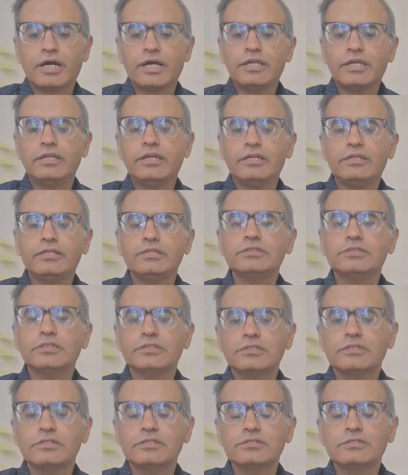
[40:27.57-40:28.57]
I need this
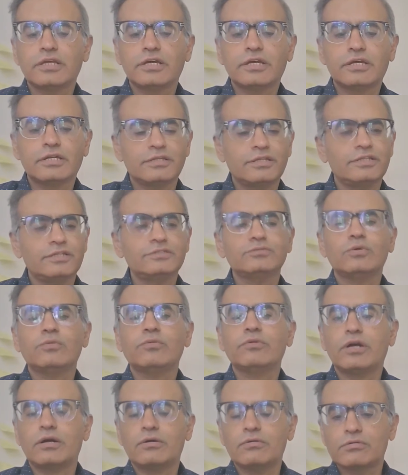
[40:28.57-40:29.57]
digital slide, there is no
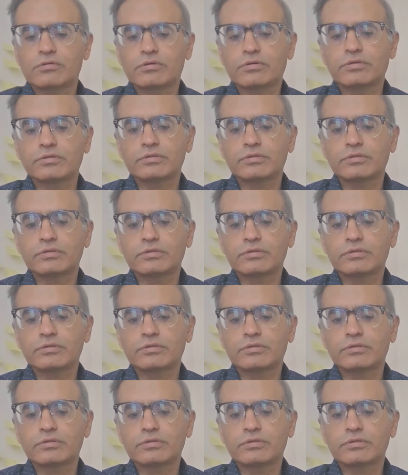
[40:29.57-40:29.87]
way out.